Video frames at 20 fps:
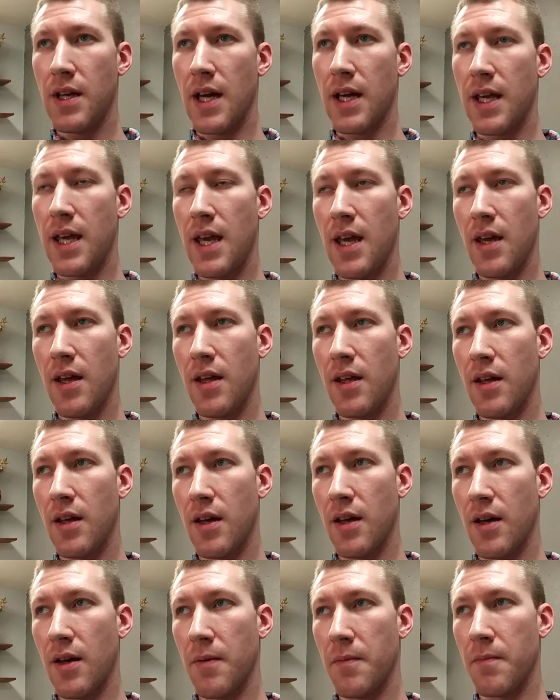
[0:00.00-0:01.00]
can't
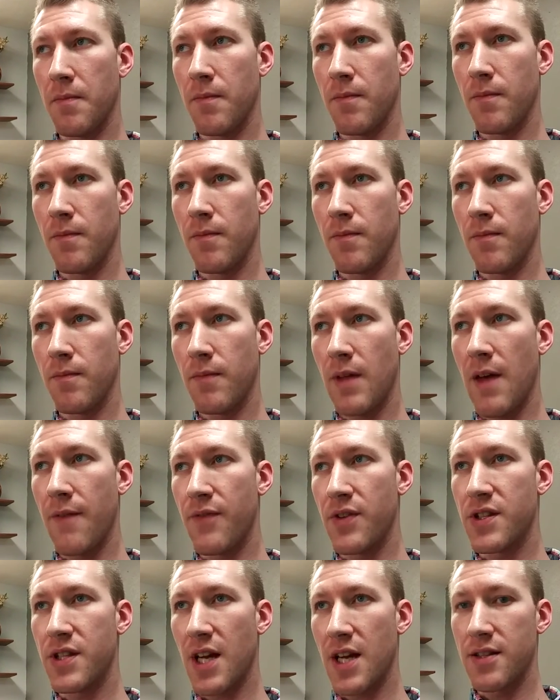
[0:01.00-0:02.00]

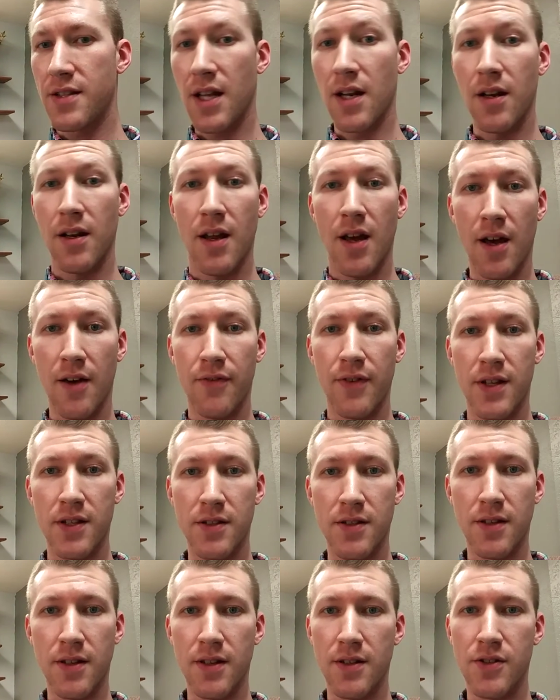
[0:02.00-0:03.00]
emphasize that enough.
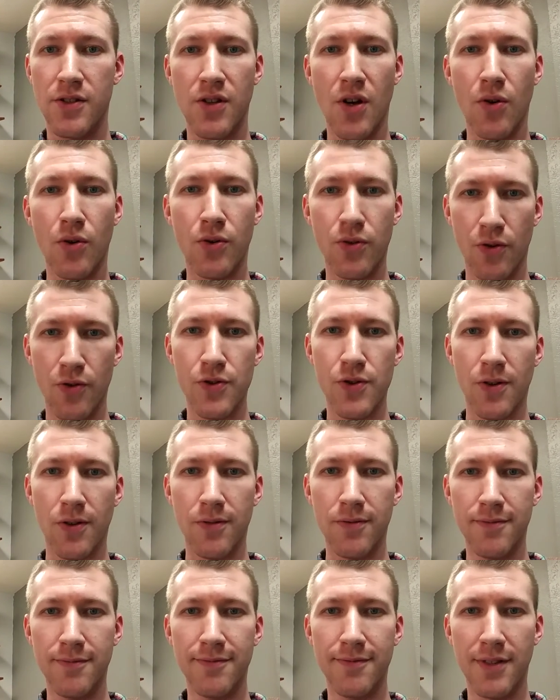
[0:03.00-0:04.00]
It's so
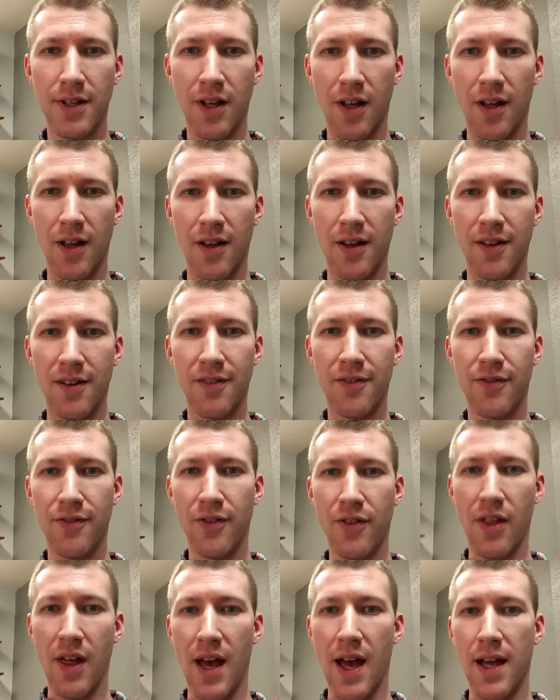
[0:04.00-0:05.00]
crucial
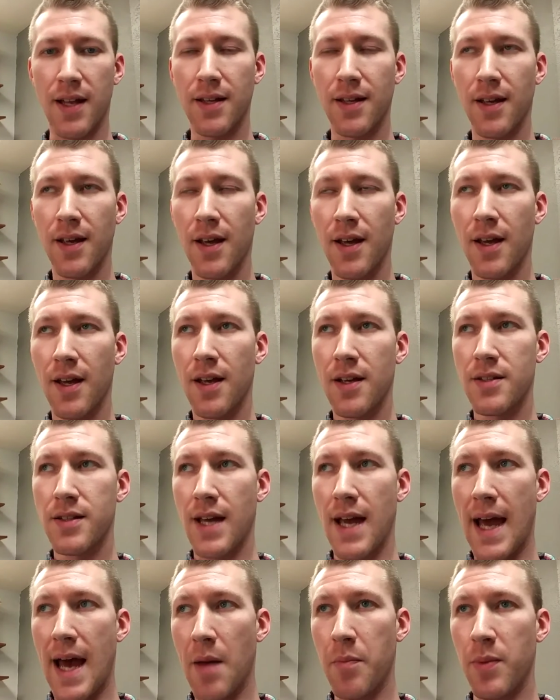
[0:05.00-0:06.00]
for that to
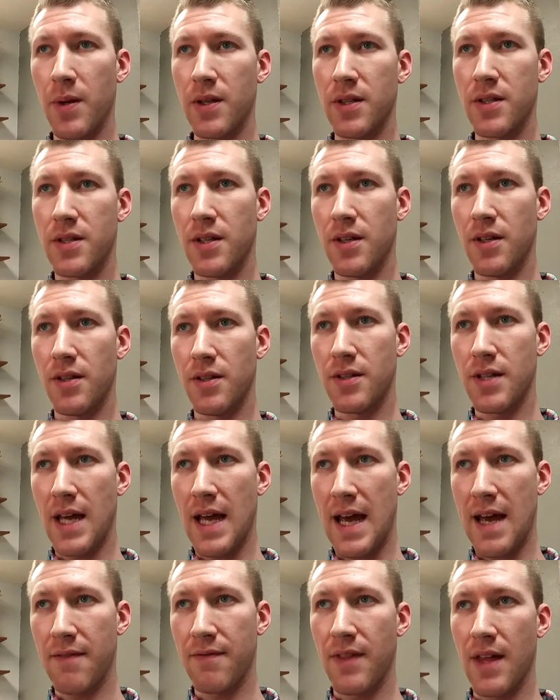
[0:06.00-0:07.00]
happen, to
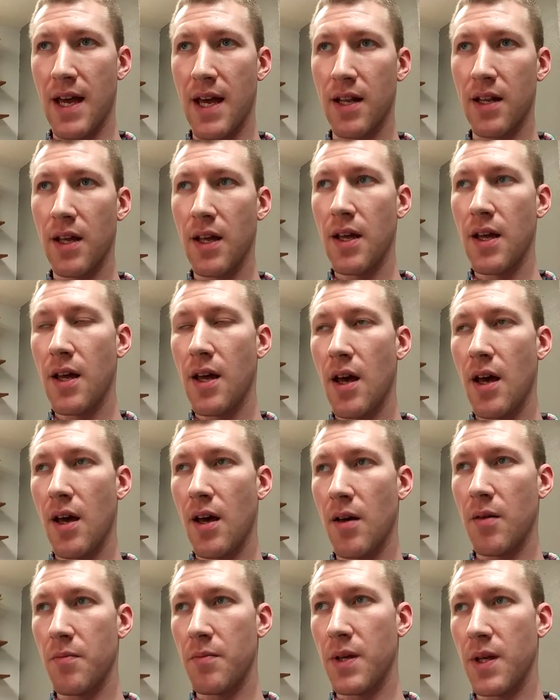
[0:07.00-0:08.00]
have that,
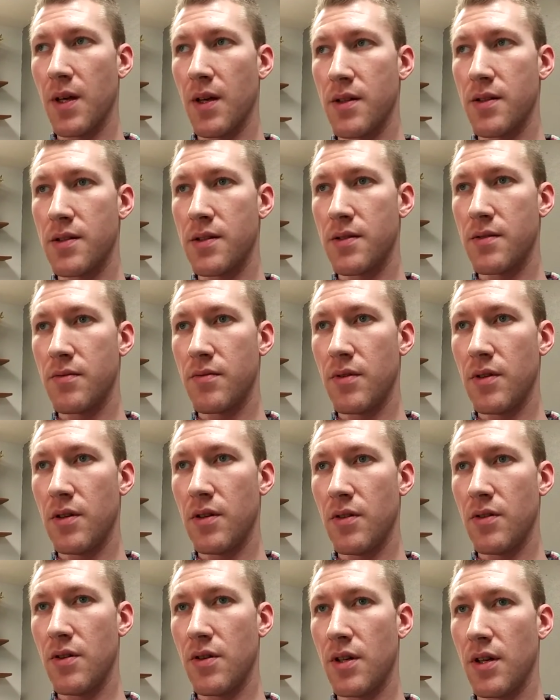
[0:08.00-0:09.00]
because
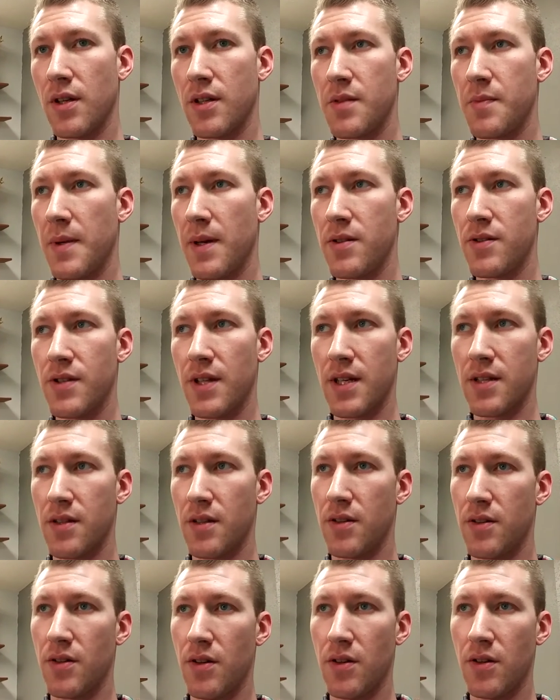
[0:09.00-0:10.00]
you can experience things in
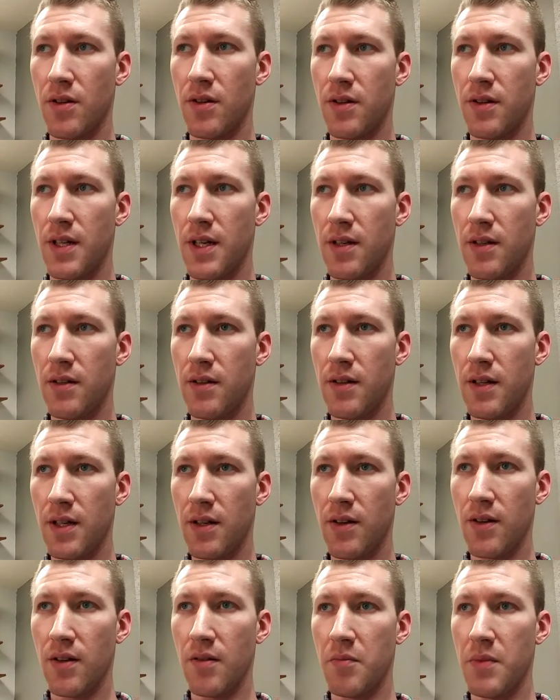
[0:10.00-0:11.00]
adulthood
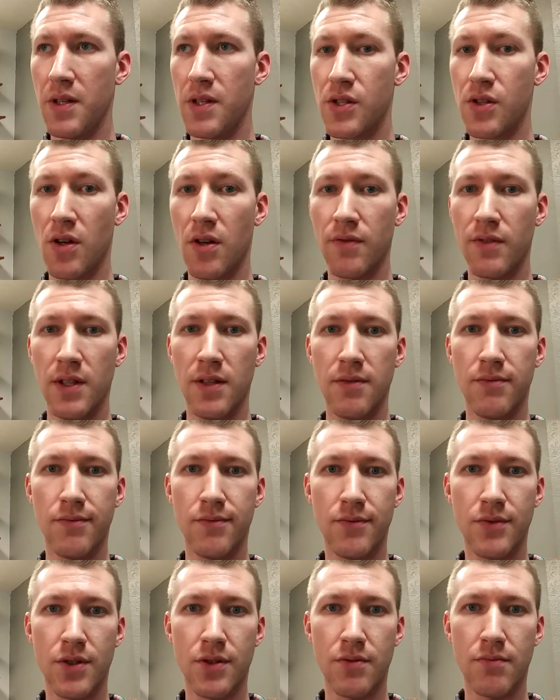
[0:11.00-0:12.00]
that could have been solved in
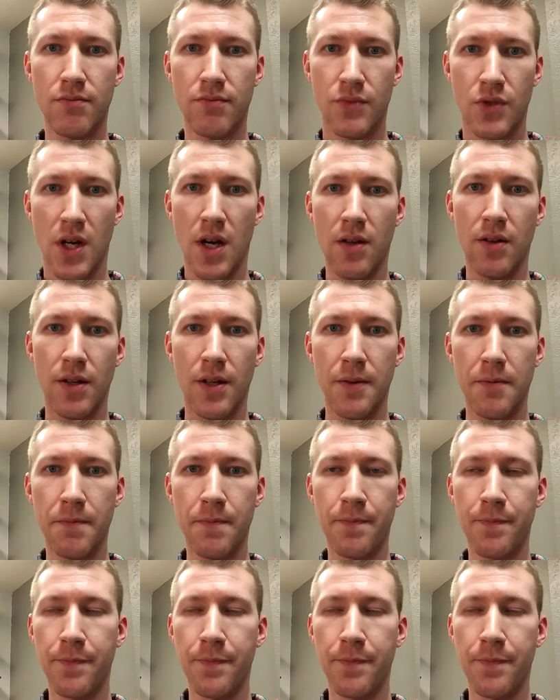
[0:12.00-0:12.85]
childhood.